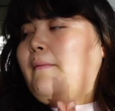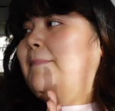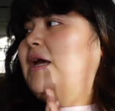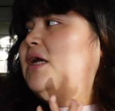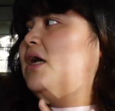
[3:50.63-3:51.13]

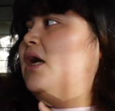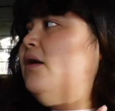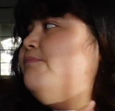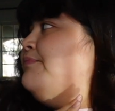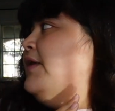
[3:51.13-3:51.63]
But
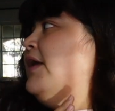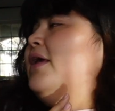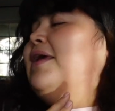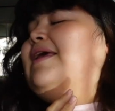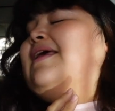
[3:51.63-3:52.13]

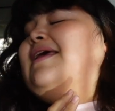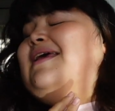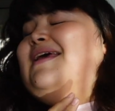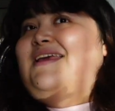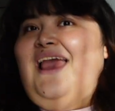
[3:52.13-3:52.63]

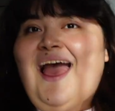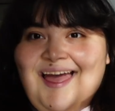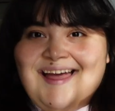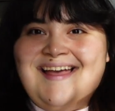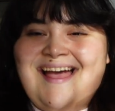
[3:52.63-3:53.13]

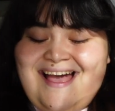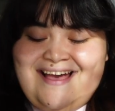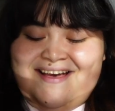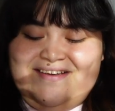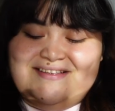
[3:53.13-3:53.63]

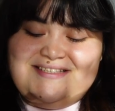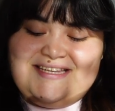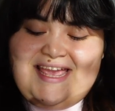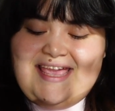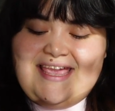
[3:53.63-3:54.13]
yeah,
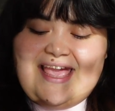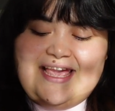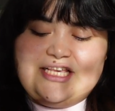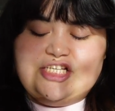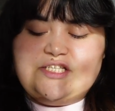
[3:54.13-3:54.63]
today
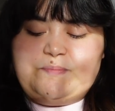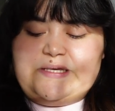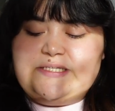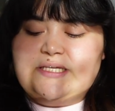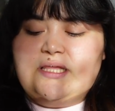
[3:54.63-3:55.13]
I just
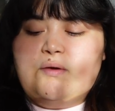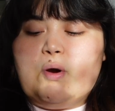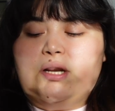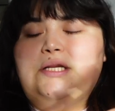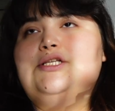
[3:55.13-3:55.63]
basically
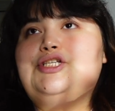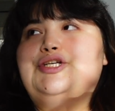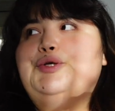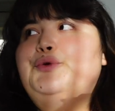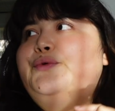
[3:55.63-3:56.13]
wanted
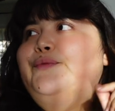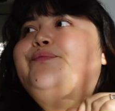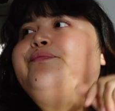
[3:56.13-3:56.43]
to